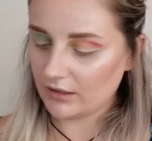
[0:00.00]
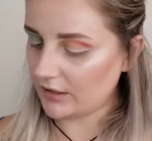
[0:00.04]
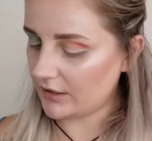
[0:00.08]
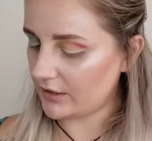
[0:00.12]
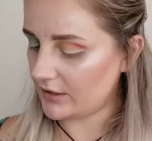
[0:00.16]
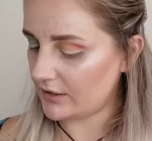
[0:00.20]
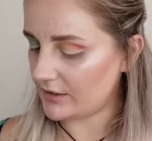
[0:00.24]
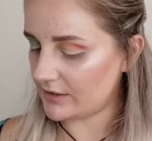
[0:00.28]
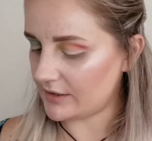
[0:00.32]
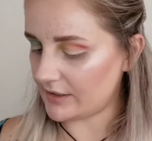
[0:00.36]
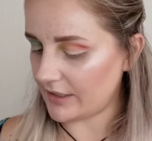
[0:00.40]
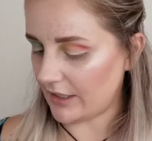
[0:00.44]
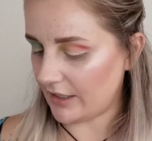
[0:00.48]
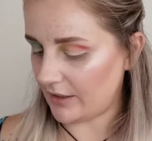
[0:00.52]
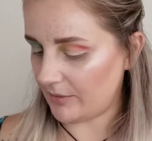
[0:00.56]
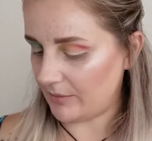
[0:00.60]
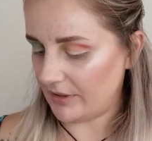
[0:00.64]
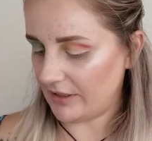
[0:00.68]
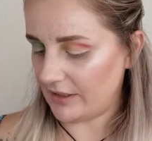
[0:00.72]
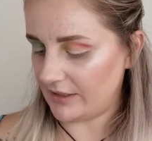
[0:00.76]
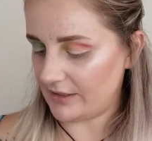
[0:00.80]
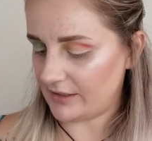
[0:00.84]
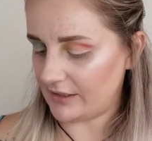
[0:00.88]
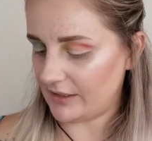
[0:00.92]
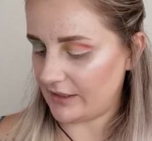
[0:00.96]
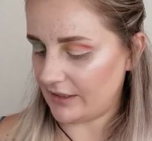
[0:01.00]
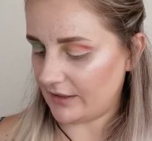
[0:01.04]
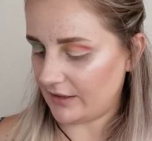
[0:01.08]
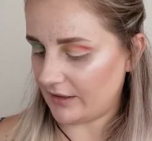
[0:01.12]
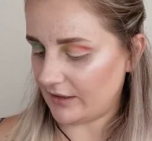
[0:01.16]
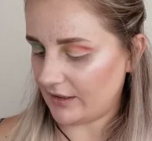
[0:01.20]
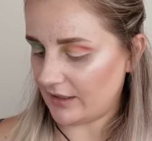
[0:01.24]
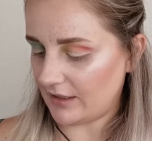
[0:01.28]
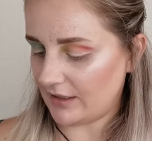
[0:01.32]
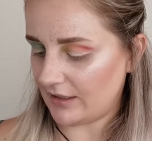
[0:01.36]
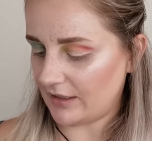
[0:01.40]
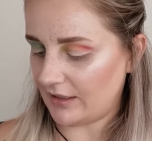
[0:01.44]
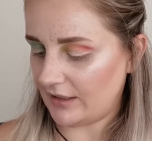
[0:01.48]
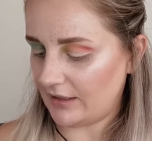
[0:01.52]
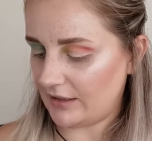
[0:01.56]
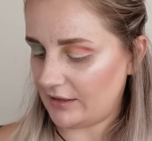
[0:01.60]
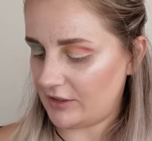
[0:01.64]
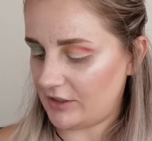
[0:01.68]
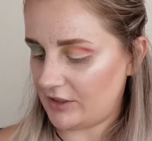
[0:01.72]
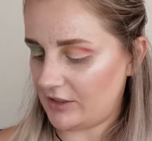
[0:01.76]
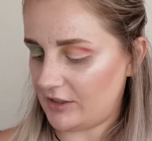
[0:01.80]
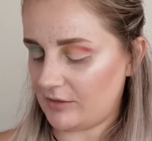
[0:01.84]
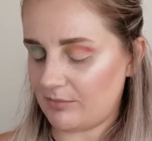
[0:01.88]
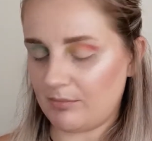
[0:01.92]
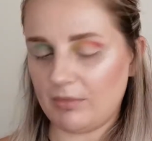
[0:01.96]
Same as the other eye,
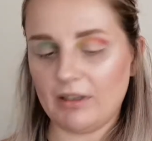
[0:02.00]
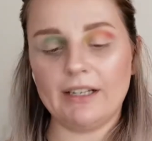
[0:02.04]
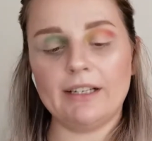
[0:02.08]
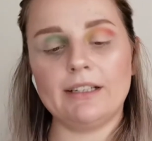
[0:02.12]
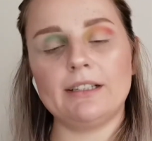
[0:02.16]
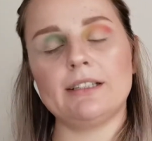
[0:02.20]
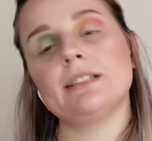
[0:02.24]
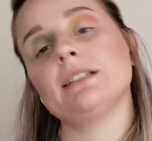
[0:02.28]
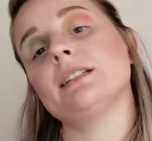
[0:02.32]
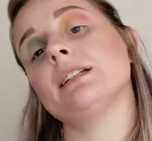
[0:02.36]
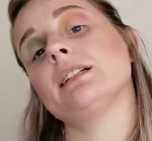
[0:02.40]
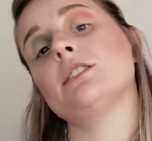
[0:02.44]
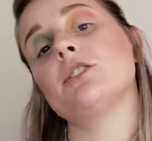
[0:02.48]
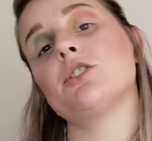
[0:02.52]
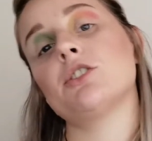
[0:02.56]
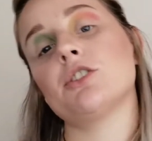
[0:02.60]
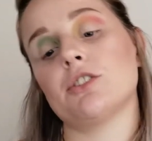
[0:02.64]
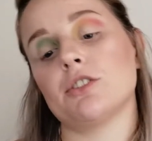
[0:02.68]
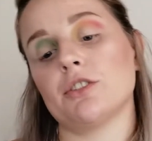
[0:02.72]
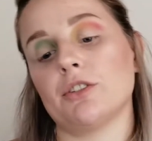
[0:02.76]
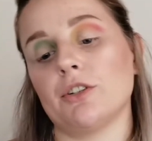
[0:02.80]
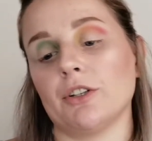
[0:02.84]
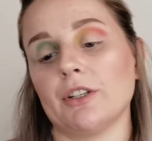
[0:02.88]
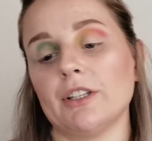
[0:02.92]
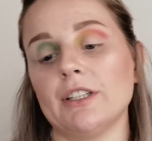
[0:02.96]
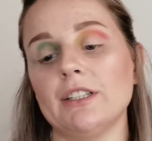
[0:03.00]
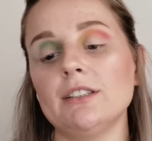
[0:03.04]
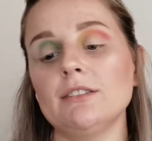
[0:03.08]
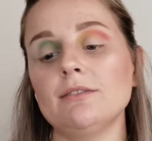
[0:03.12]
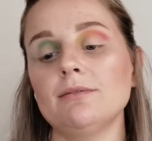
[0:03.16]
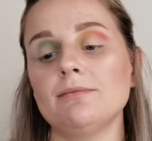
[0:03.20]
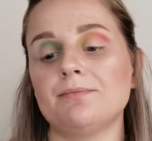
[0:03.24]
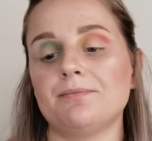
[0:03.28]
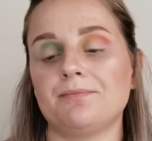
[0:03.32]
just blend it into the green.